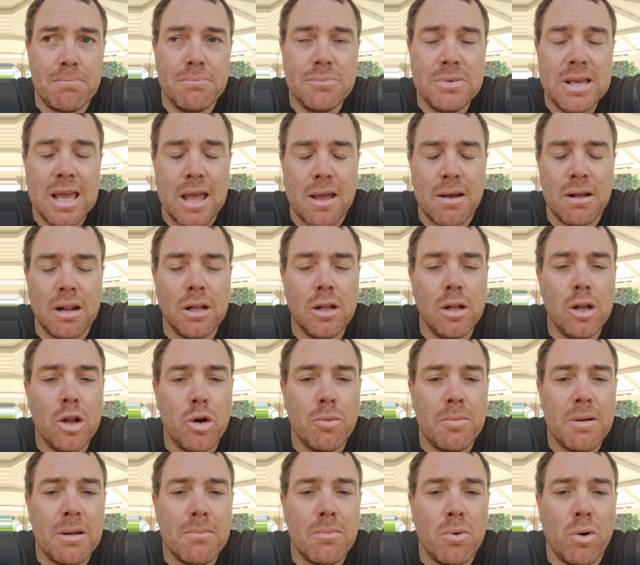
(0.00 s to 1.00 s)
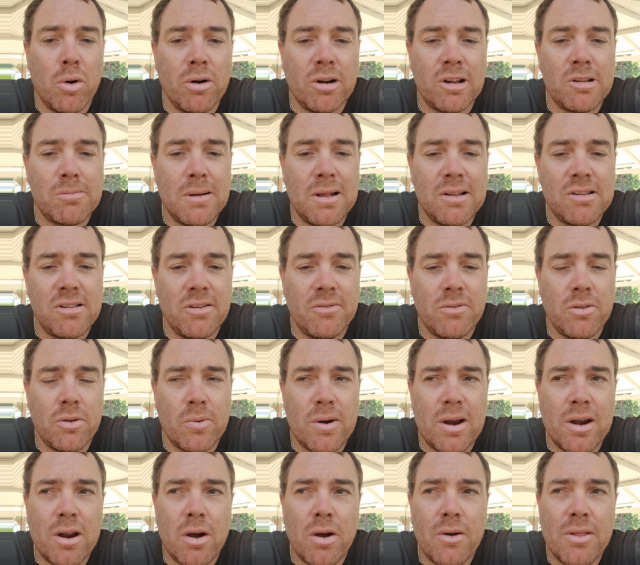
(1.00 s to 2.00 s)
Yeah, a little bit more expensive of the
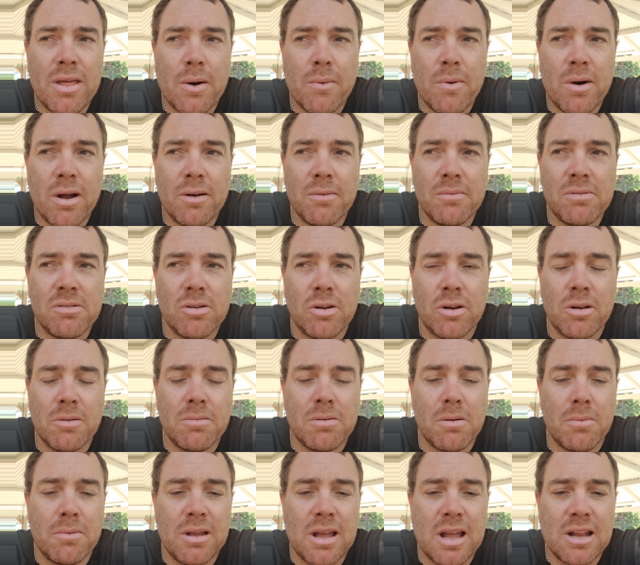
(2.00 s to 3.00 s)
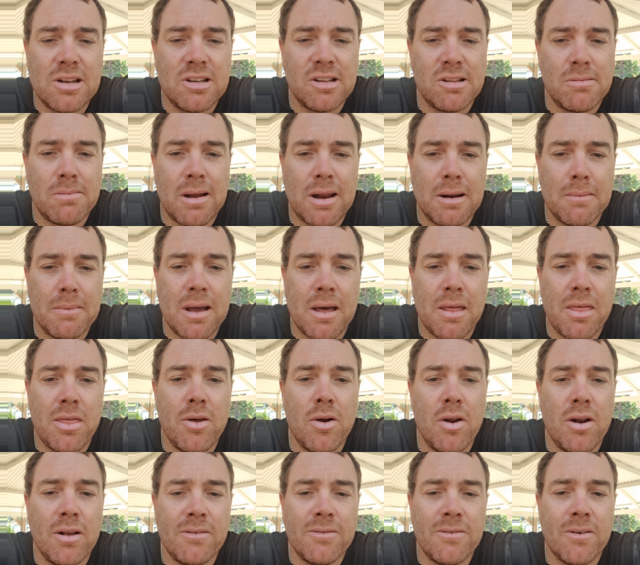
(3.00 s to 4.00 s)
reno. That one I'm sort of probably anticipating about
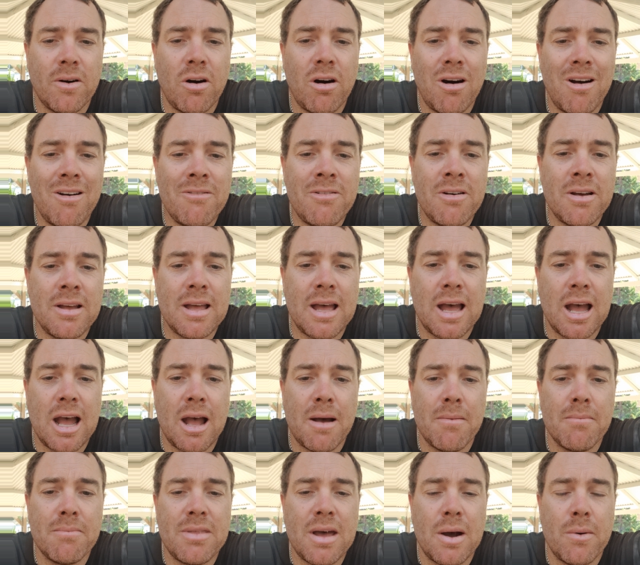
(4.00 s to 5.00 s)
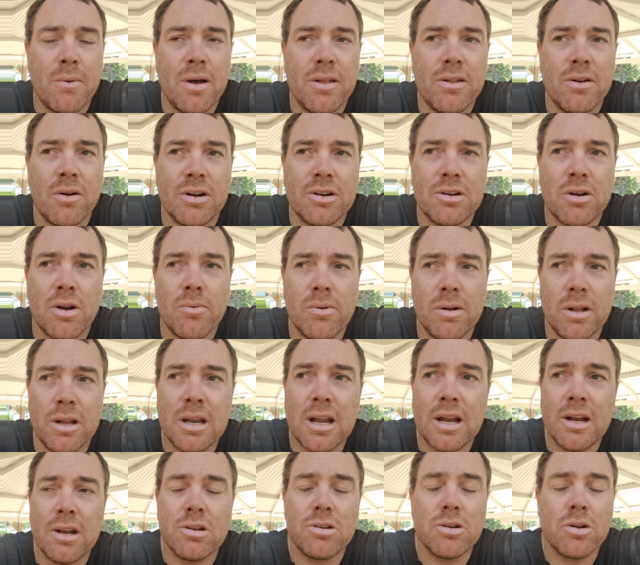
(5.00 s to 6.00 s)
35. That one I don't really
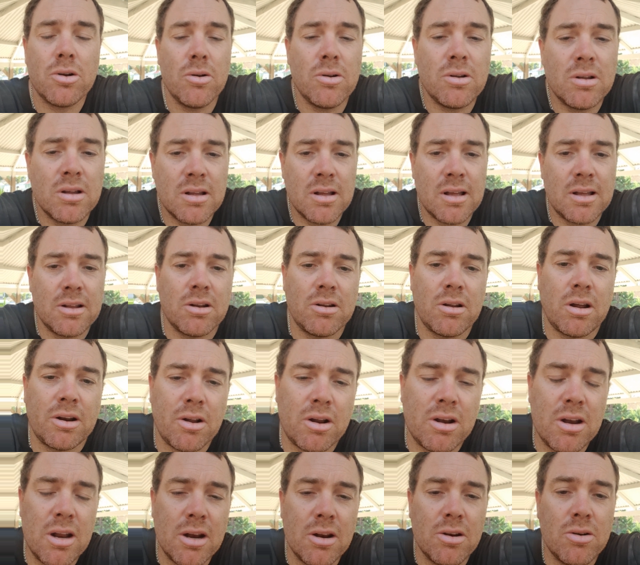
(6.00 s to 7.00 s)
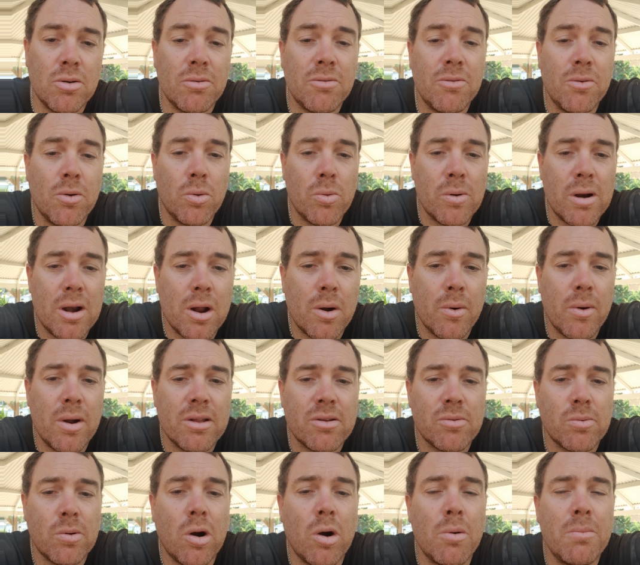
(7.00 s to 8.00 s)
need to do. I don't need to do a full reno
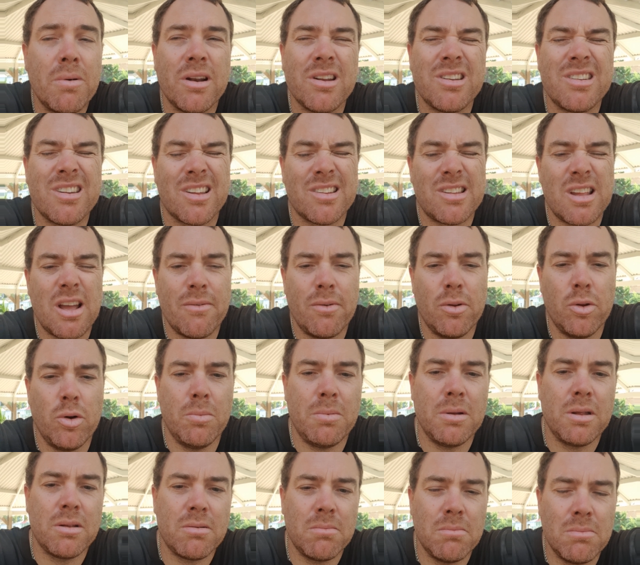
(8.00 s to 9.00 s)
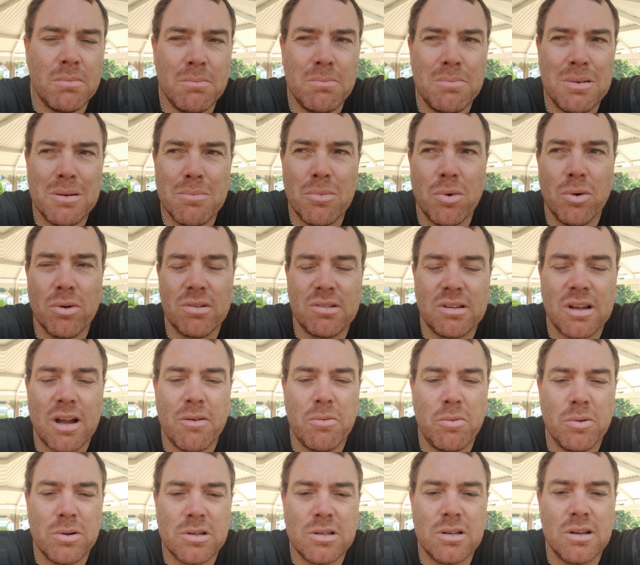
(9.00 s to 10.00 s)
as well, but it does have a little bit more
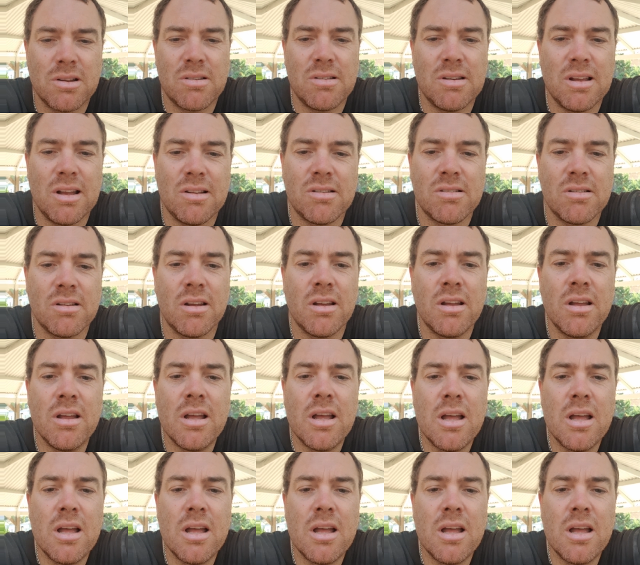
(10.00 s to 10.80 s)
stuff which just needs a